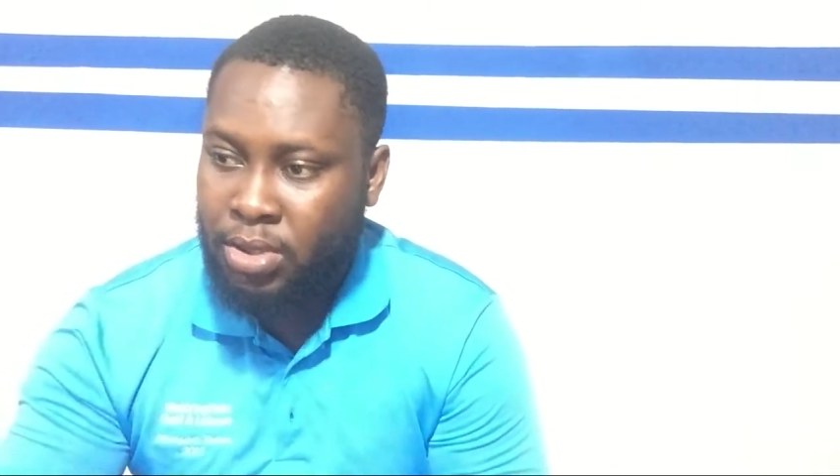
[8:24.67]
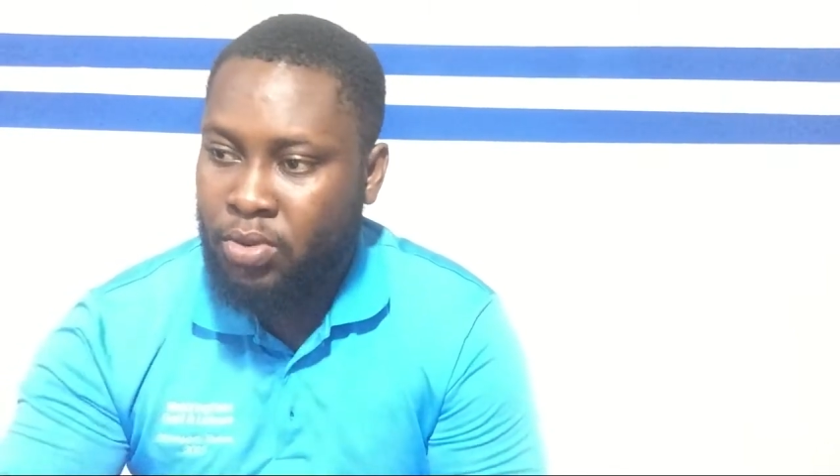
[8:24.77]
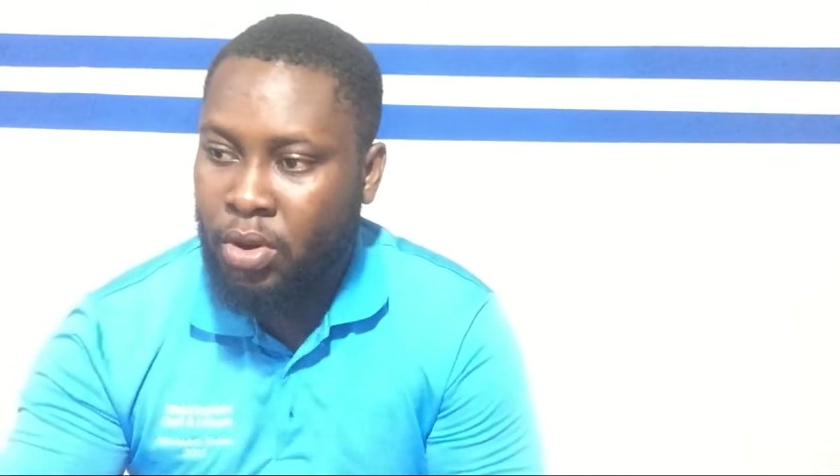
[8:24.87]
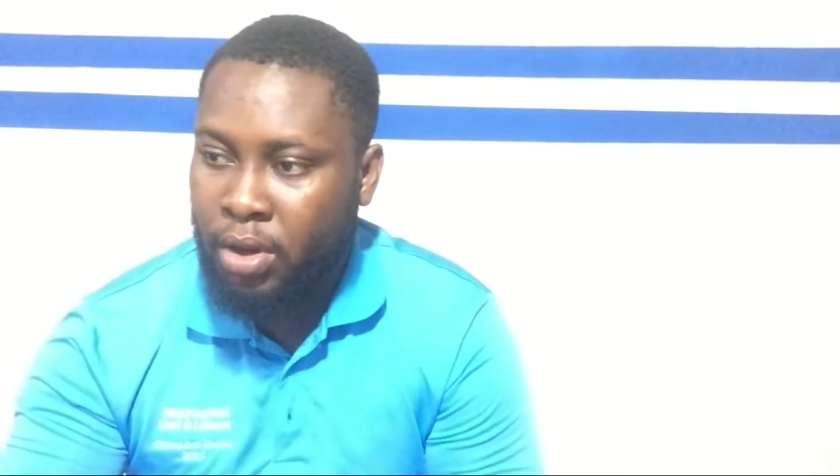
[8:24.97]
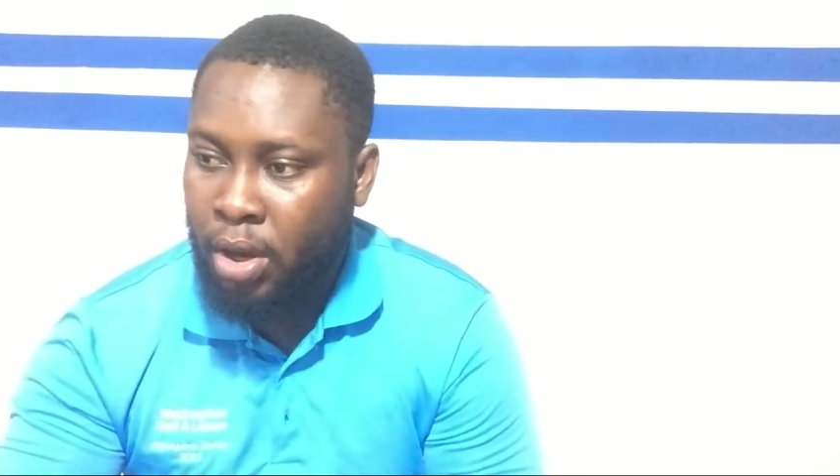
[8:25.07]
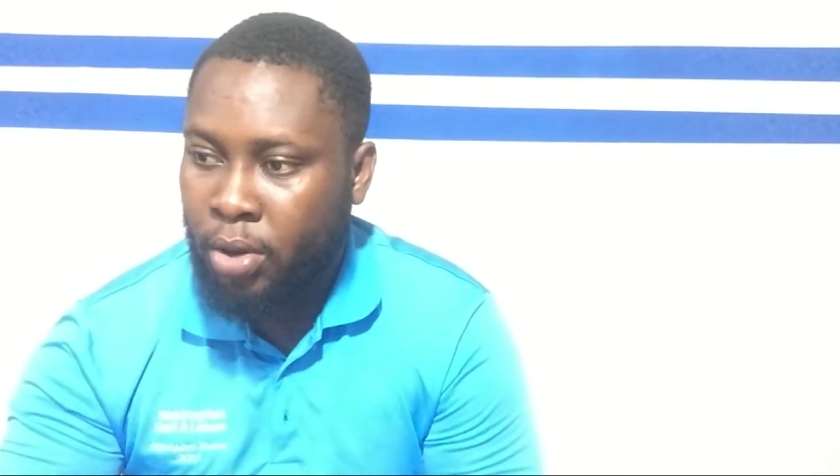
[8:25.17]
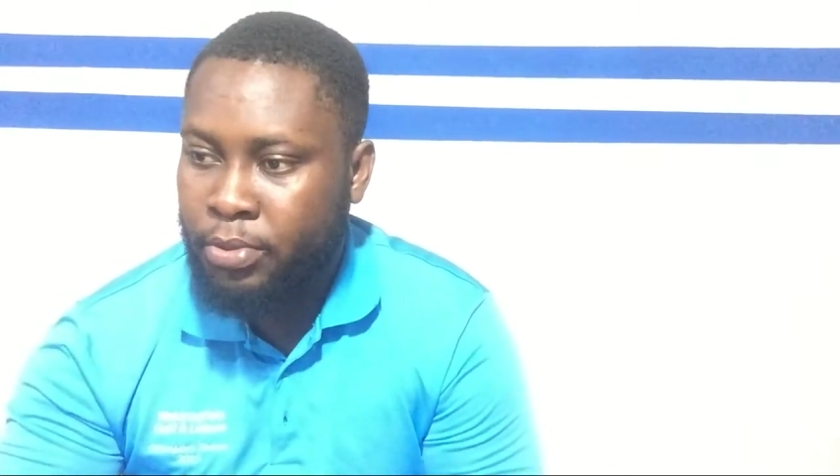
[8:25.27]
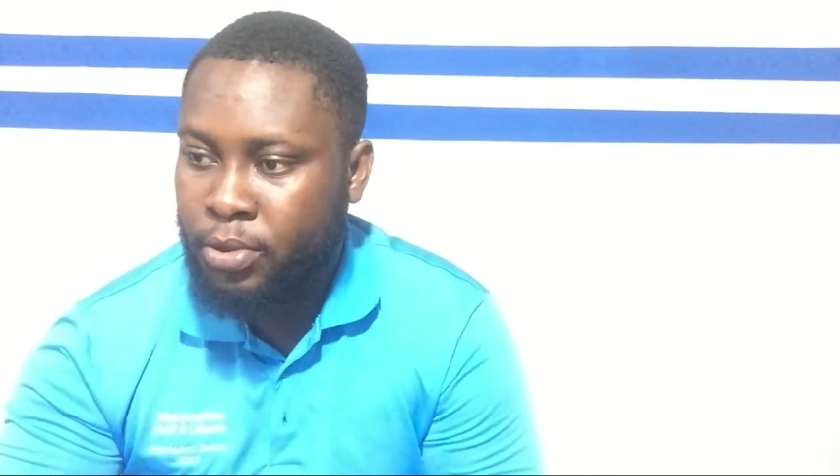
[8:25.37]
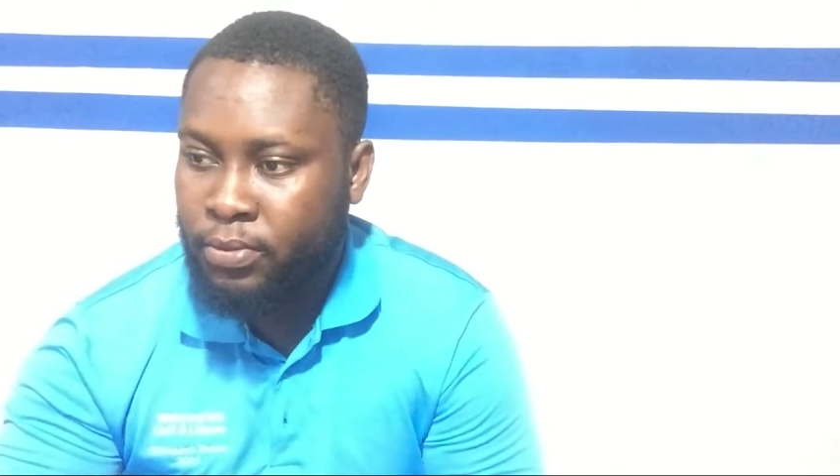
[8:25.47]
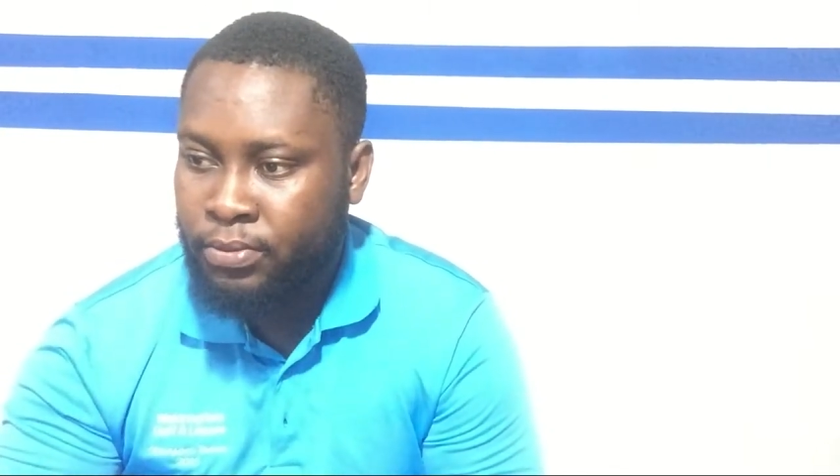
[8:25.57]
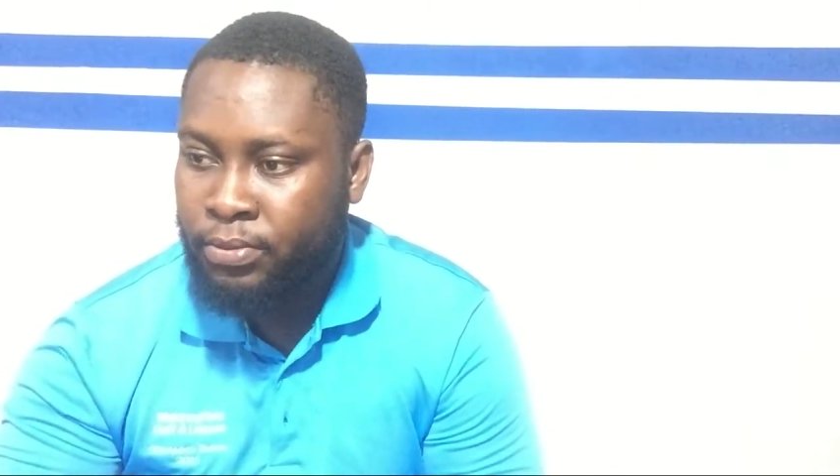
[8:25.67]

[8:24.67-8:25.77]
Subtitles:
It's going to help you.